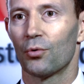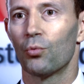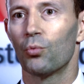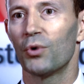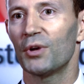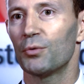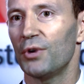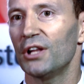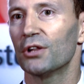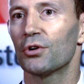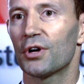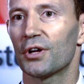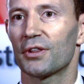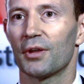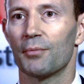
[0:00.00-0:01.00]
When we
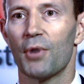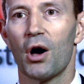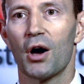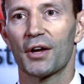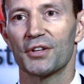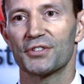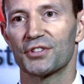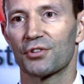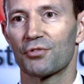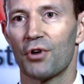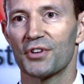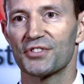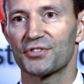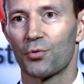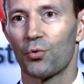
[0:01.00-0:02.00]
look at the markets
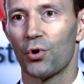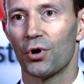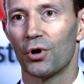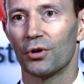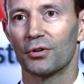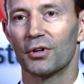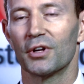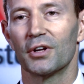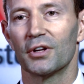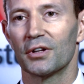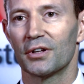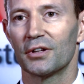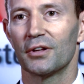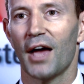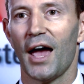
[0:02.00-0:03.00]
across the world,
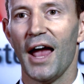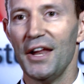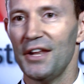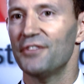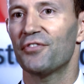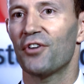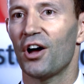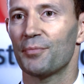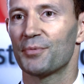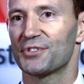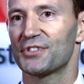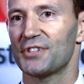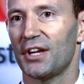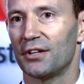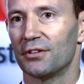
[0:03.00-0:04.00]

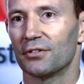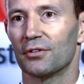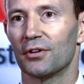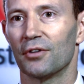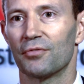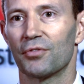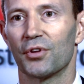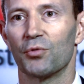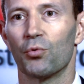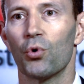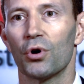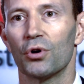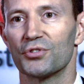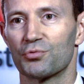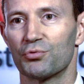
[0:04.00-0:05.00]
85% of the
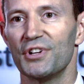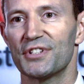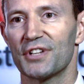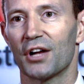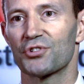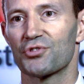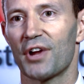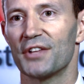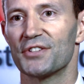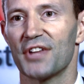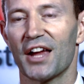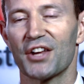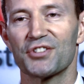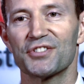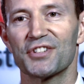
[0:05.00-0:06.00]
world's retail
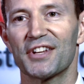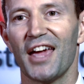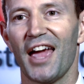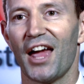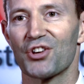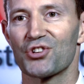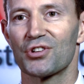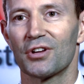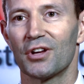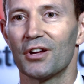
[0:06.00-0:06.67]
transactions are cash.